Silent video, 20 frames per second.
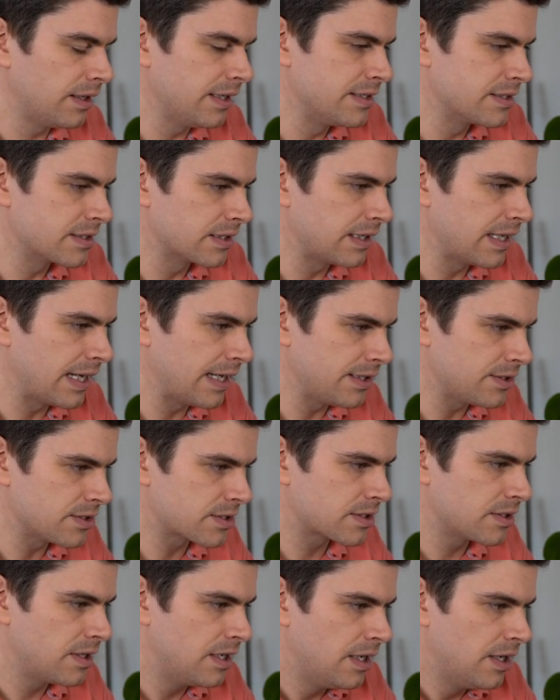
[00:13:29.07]

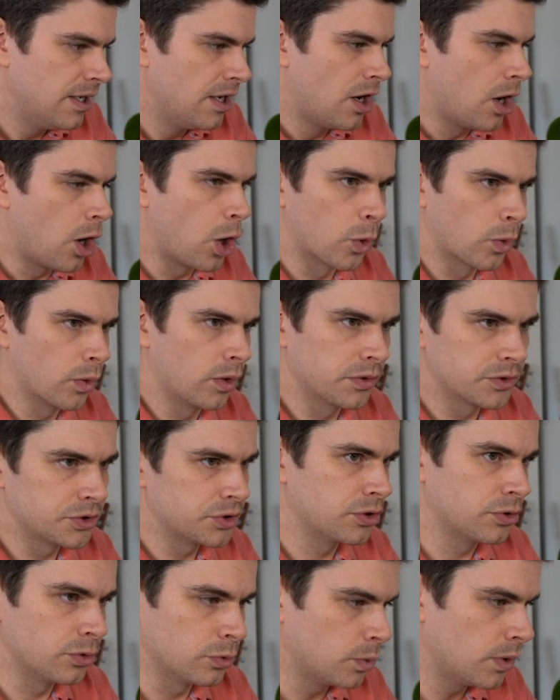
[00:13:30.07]
today's
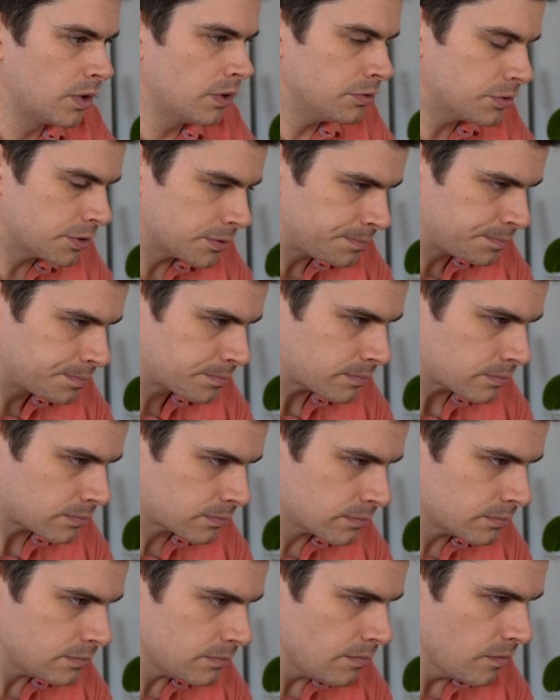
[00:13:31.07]
horological world.
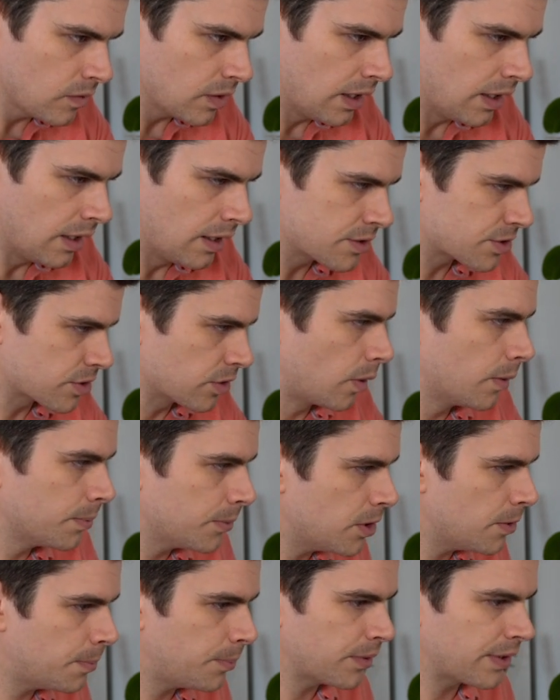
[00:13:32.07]
So I'm
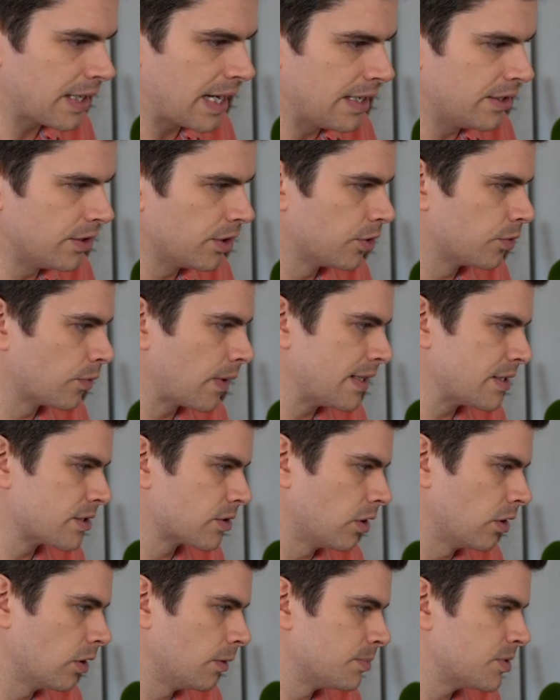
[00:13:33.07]
going to put that in the great
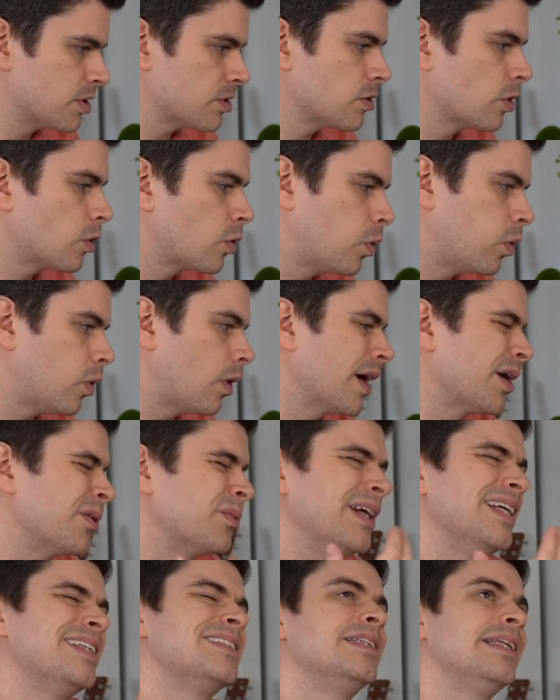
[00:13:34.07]
column. Doesn't quite
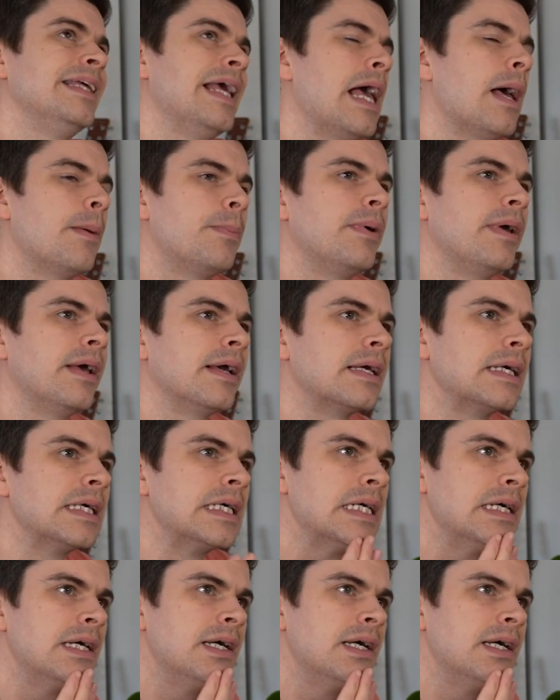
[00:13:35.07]
reach the epic